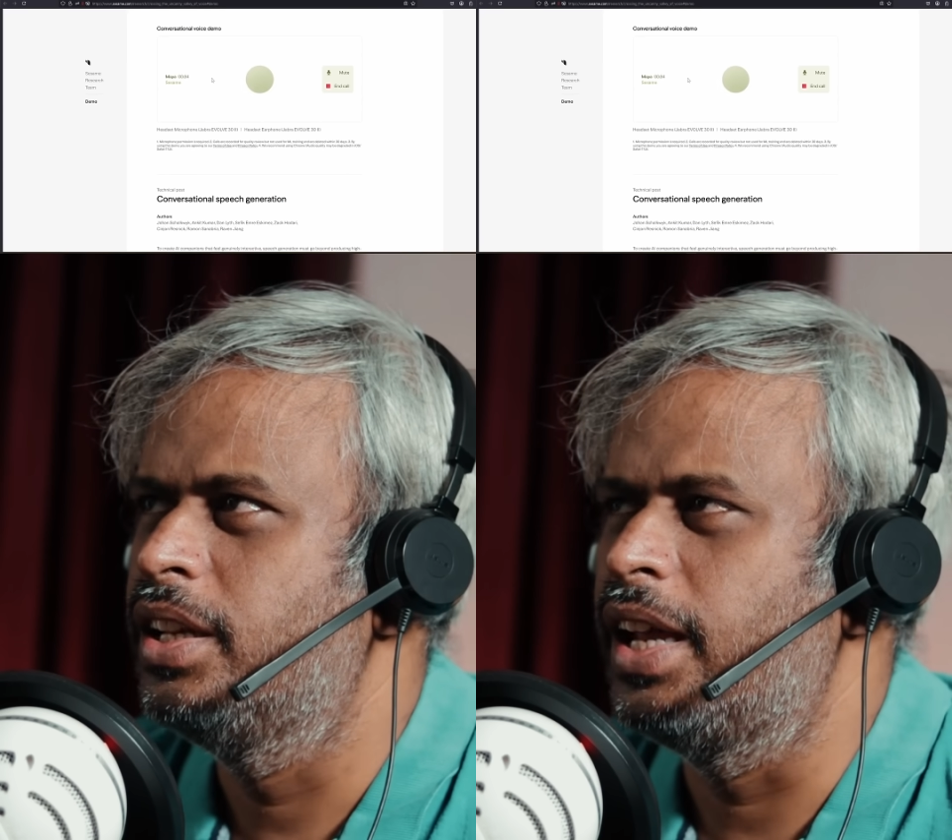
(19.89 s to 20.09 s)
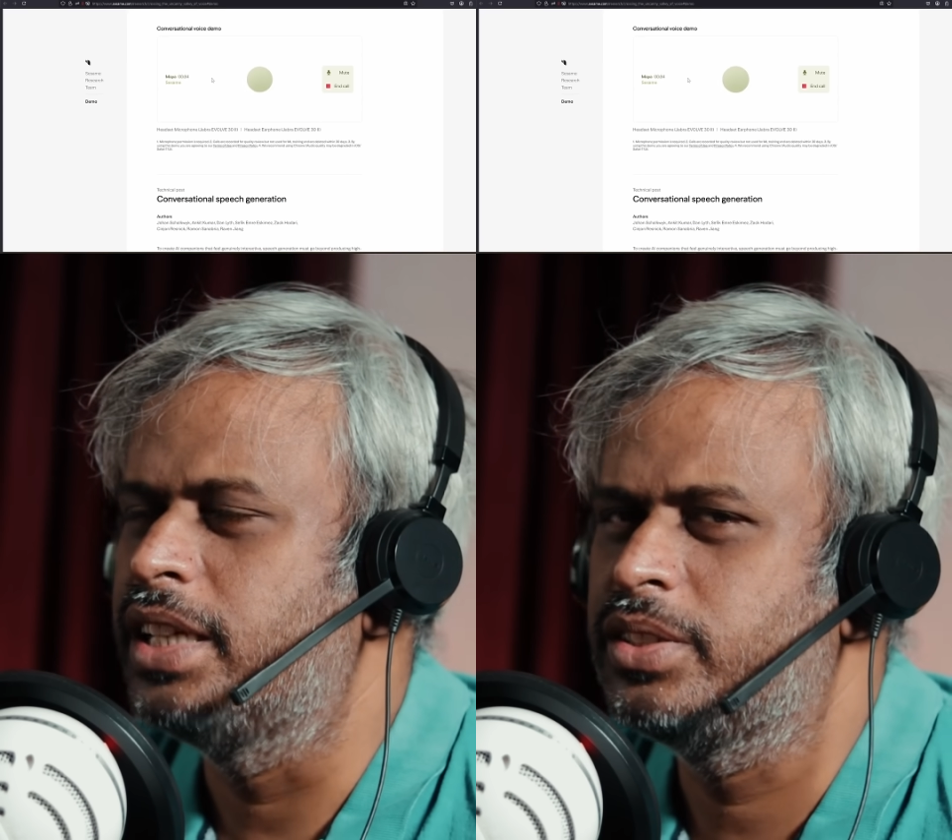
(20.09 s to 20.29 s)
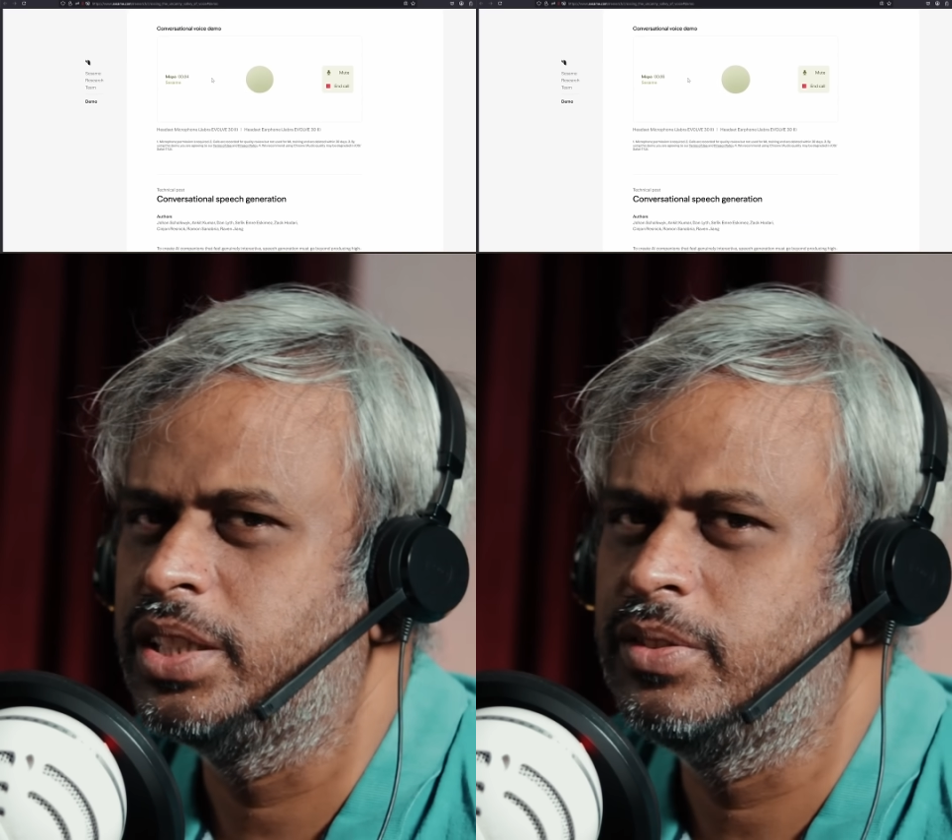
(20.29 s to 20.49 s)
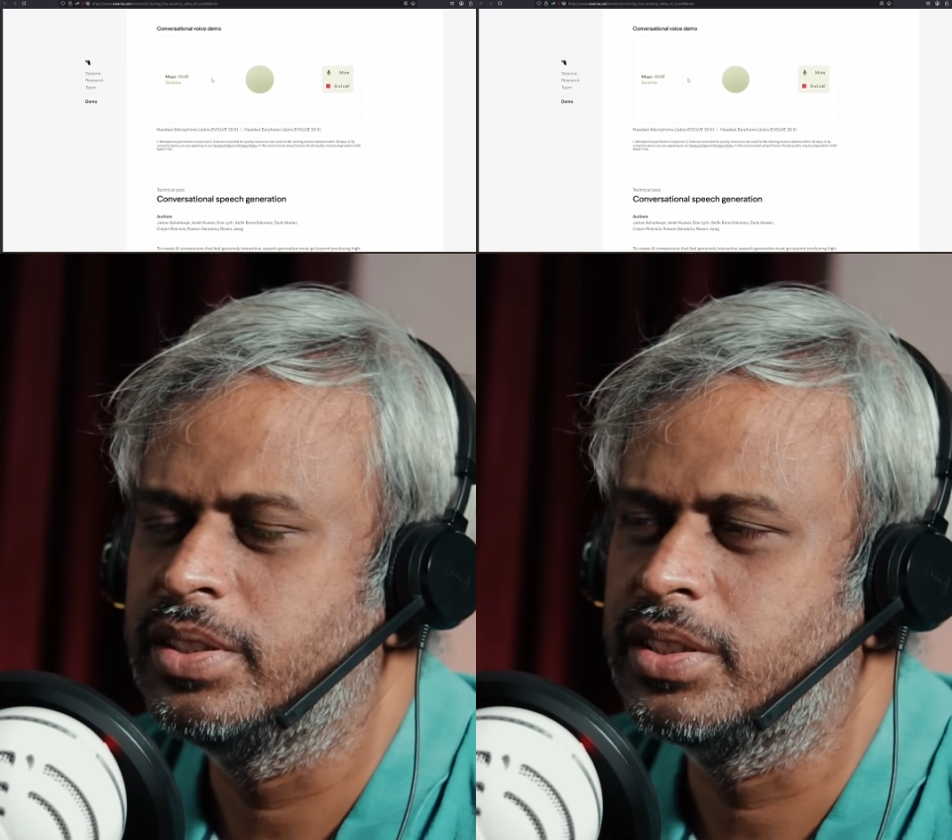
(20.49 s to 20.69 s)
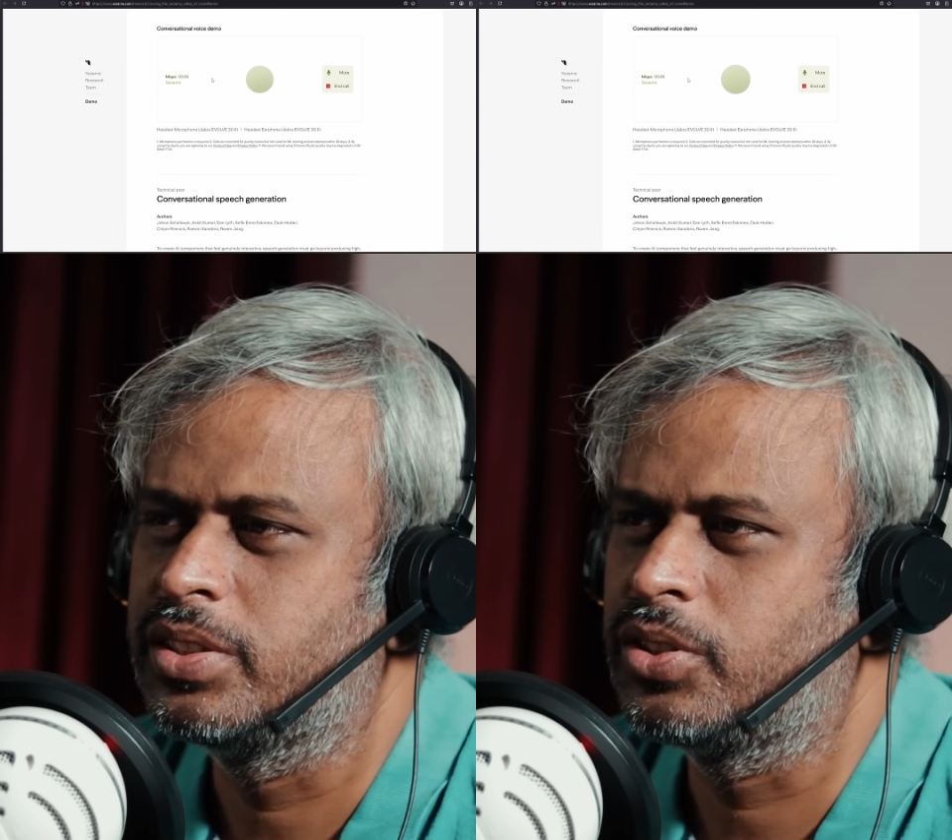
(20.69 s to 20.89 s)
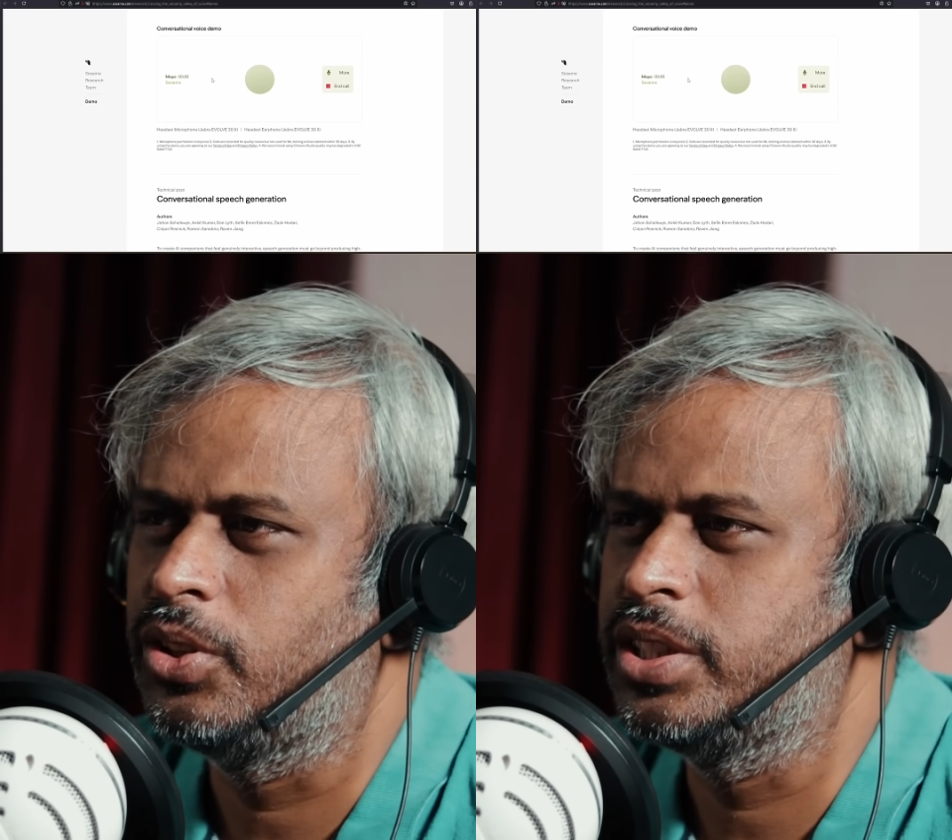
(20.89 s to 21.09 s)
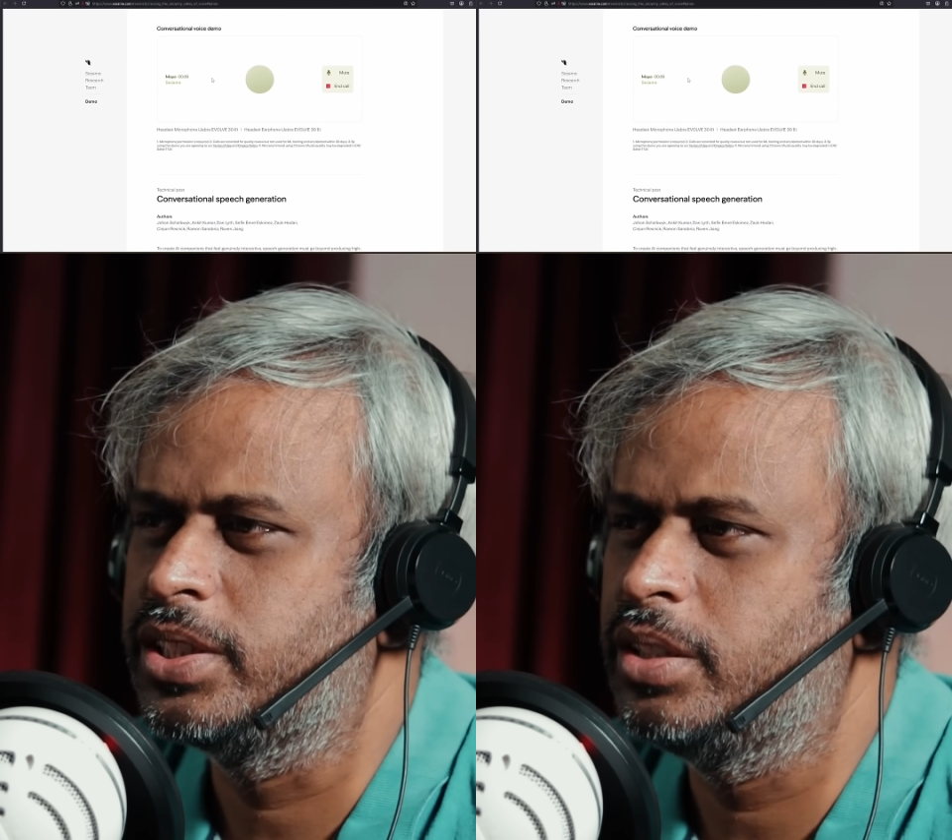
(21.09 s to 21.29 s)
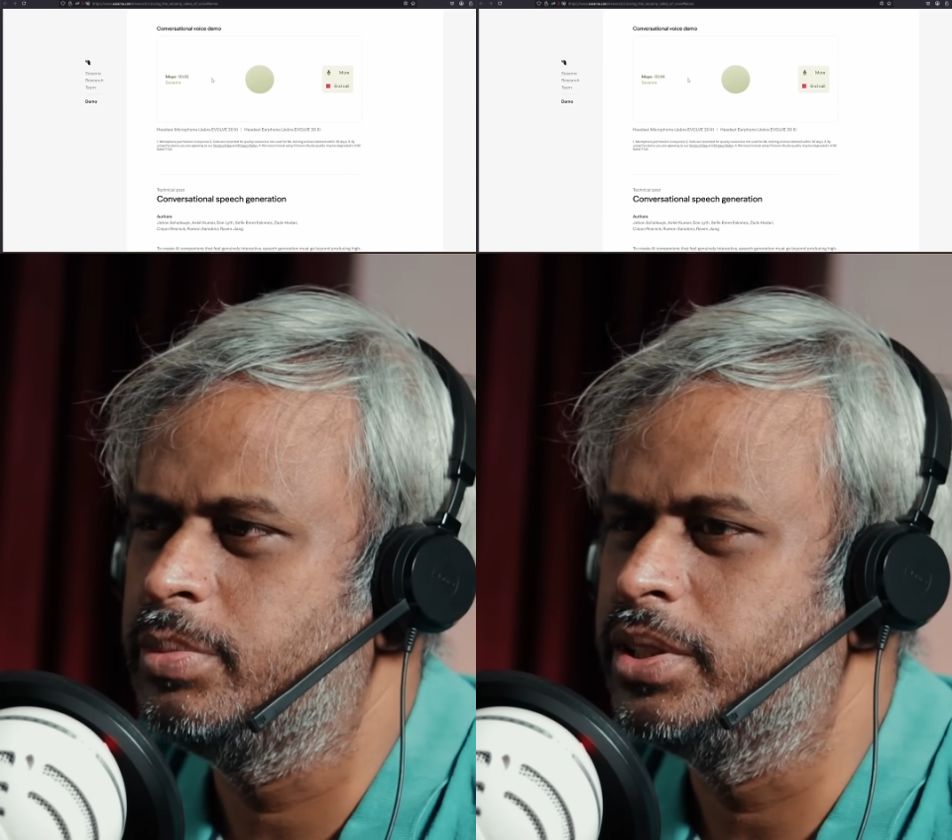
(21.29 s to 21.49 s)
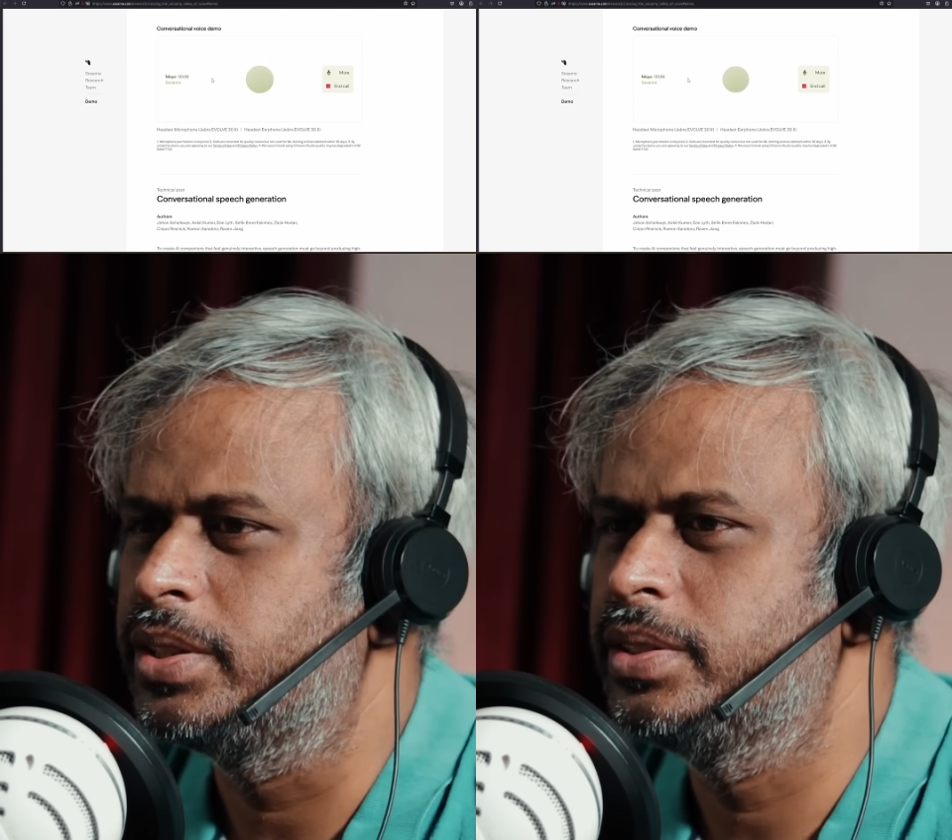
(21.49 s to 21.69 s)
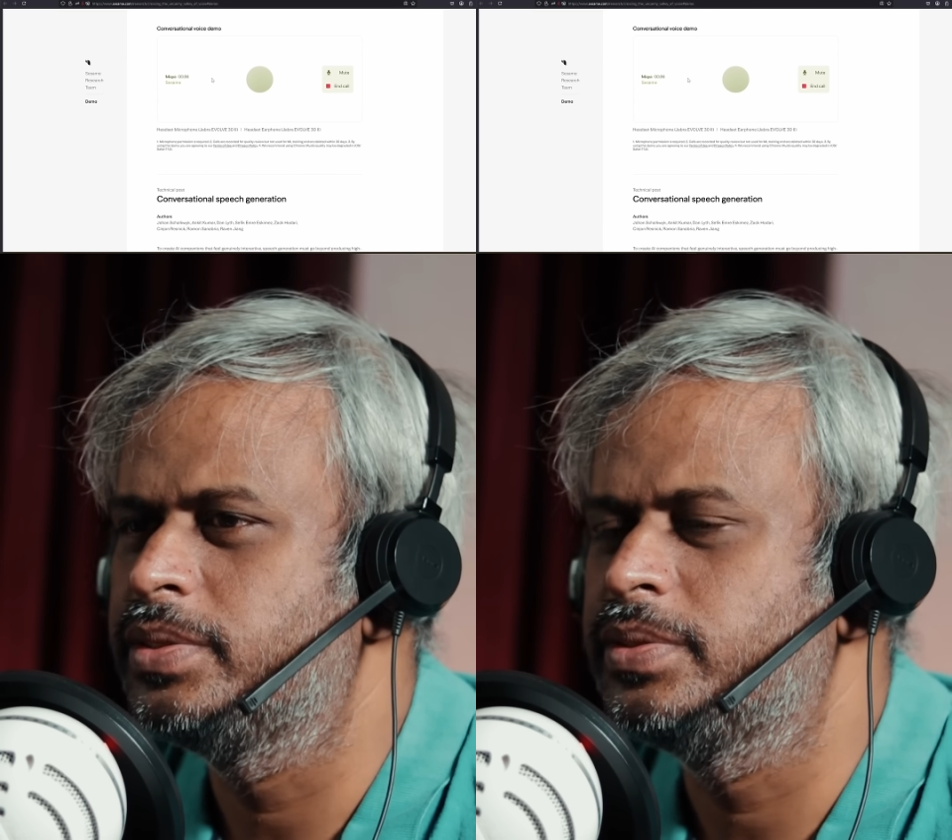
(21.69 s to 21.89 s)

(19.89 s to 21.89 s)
last week it was scorching summer.